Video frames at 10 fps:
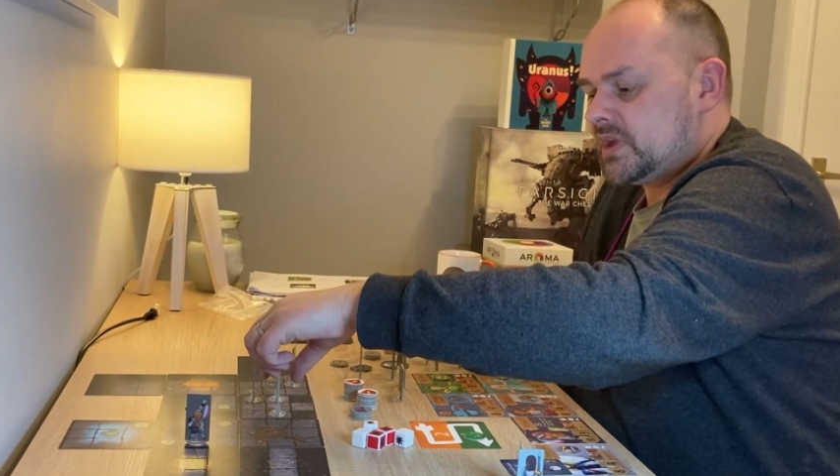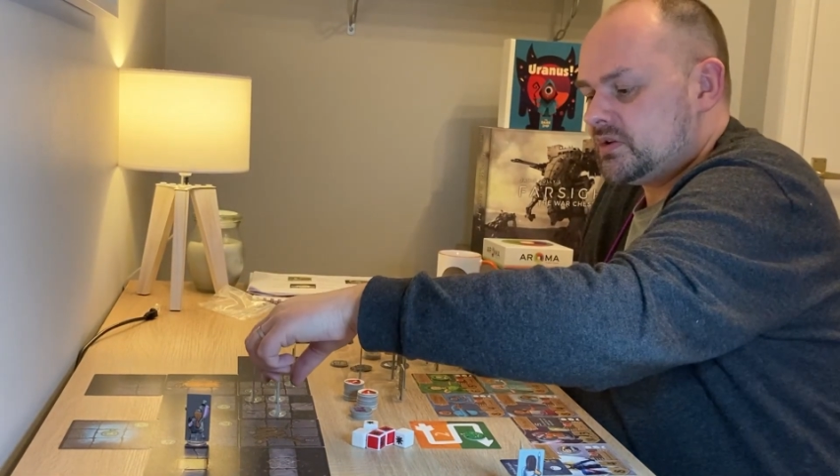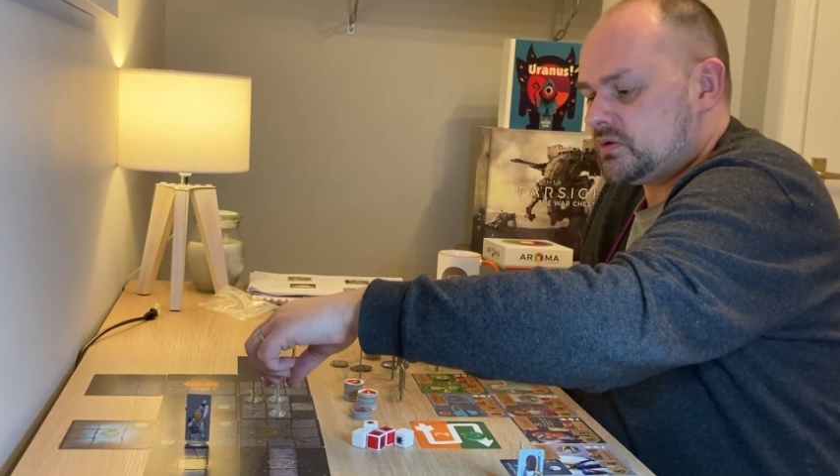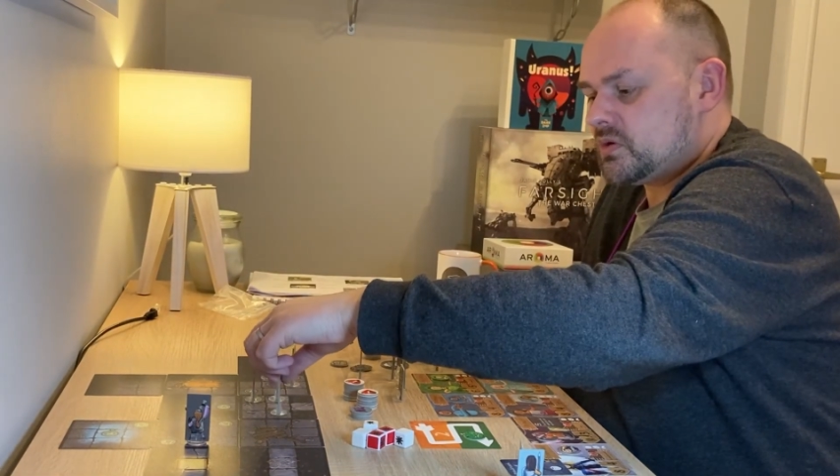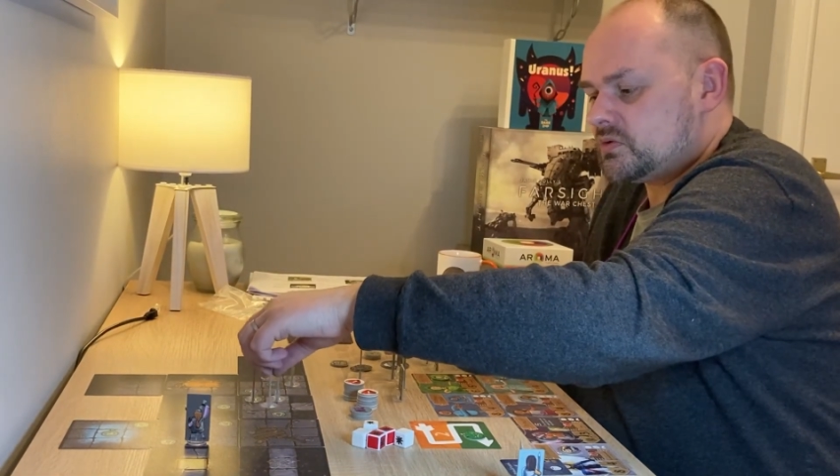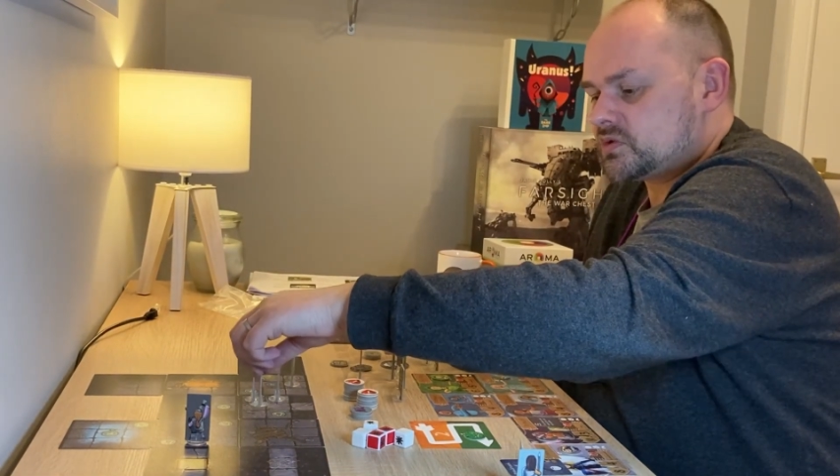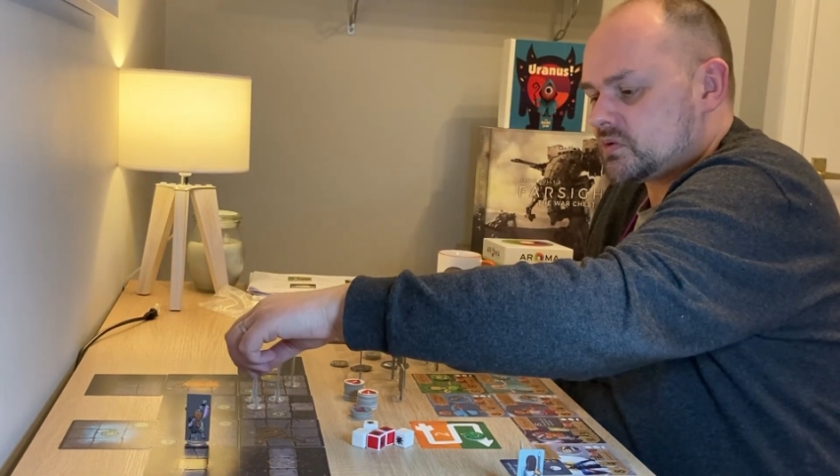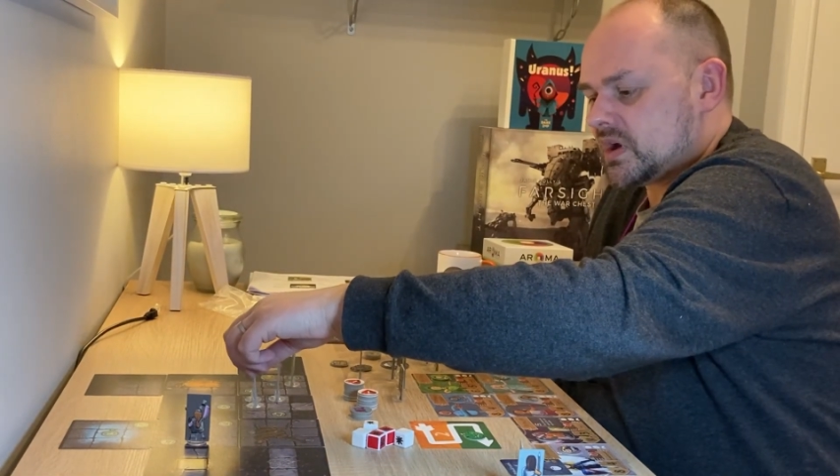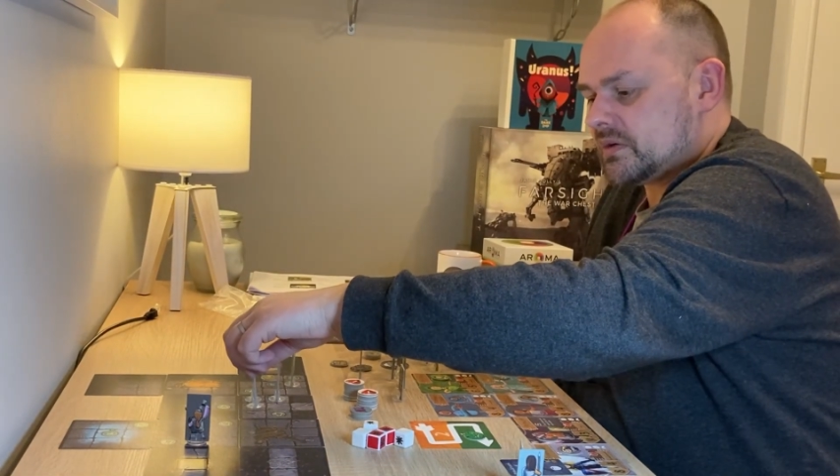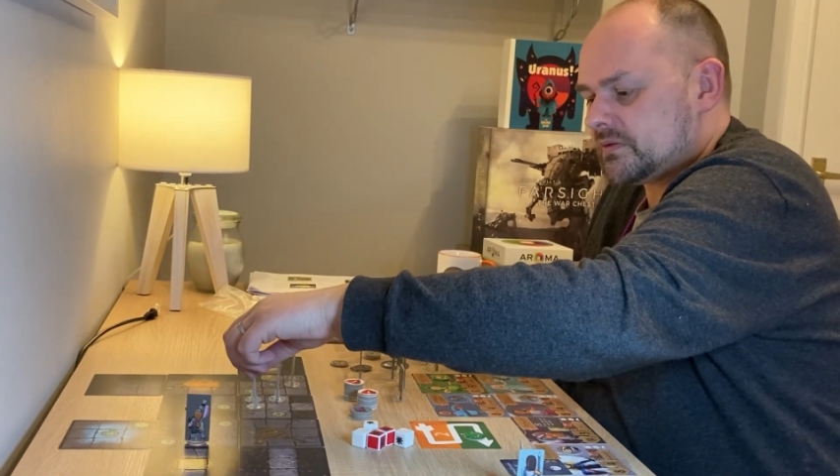You'll
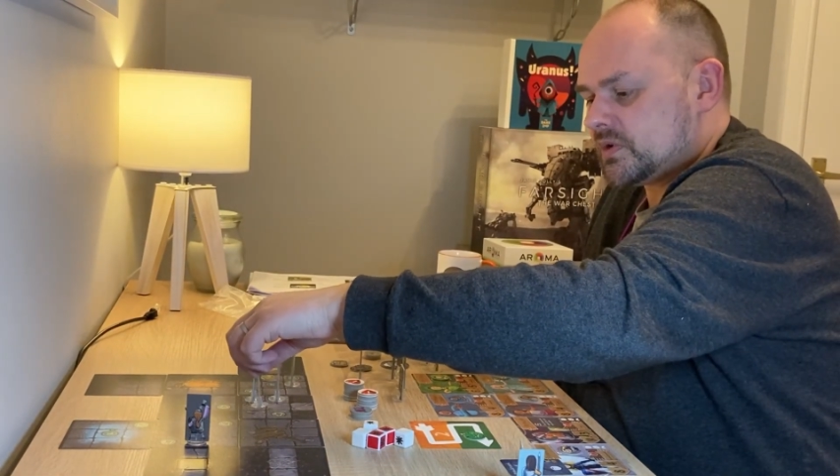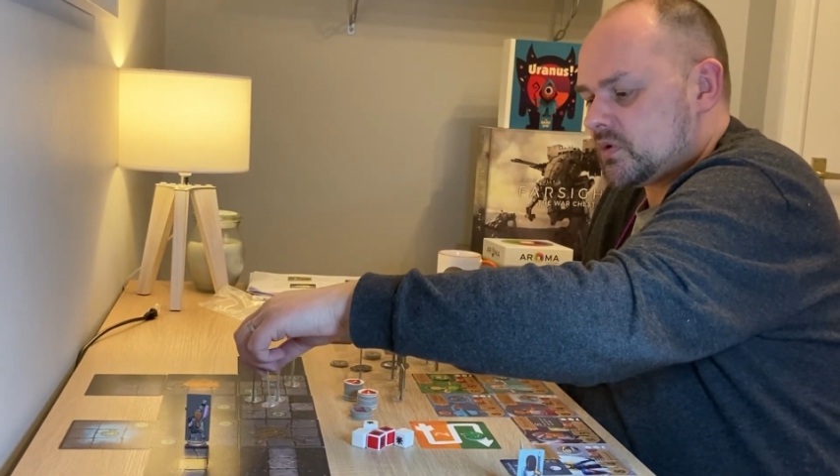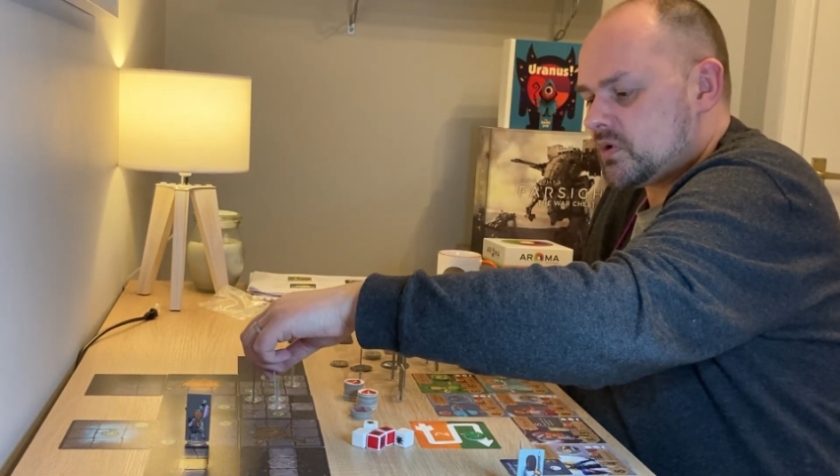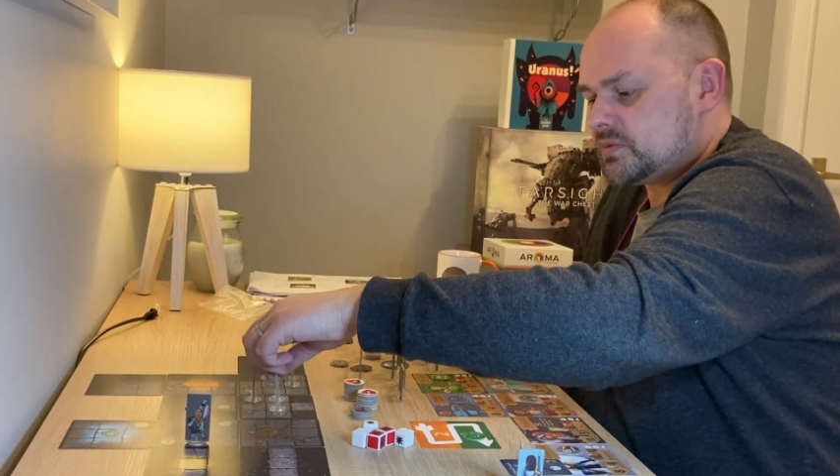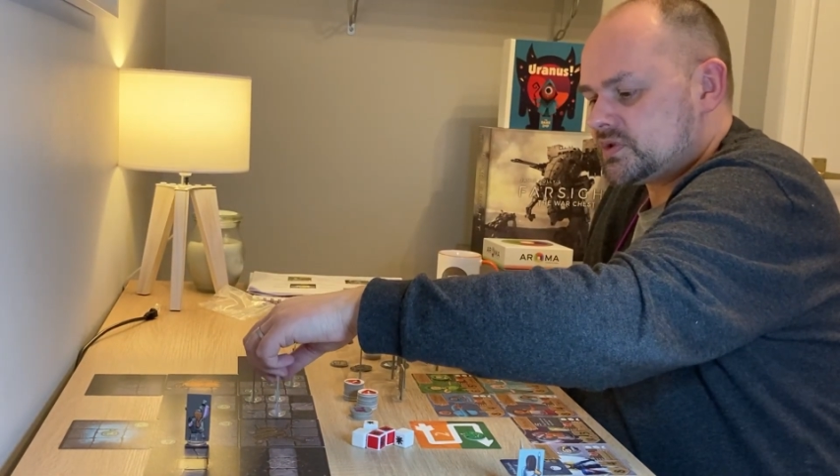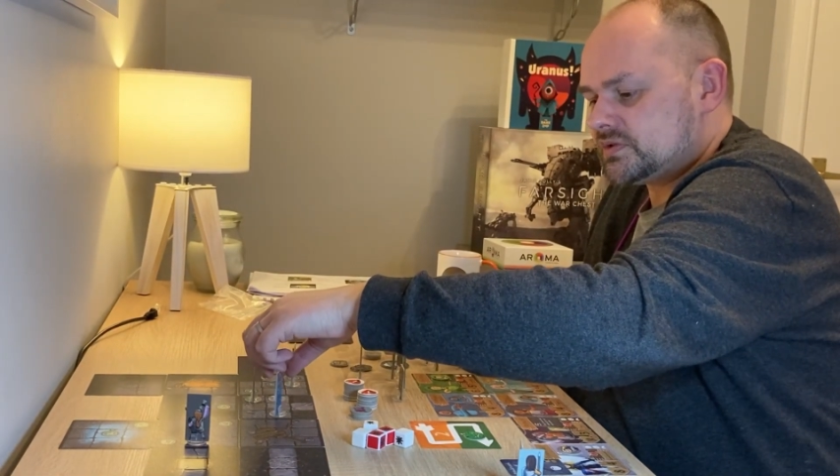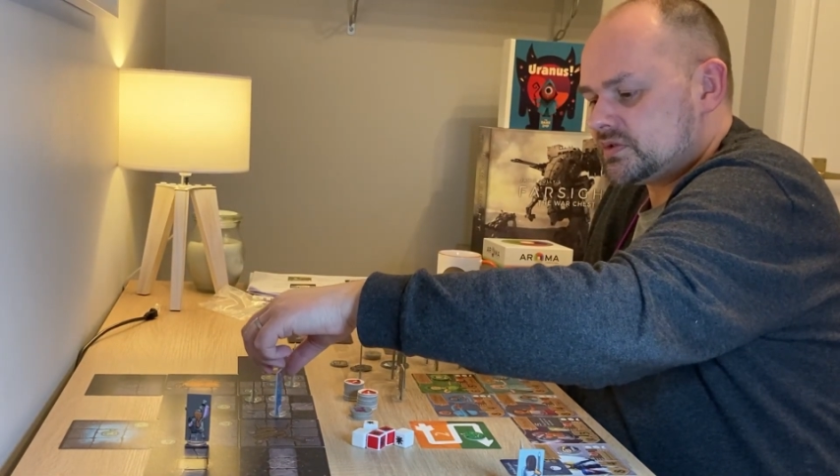also have the option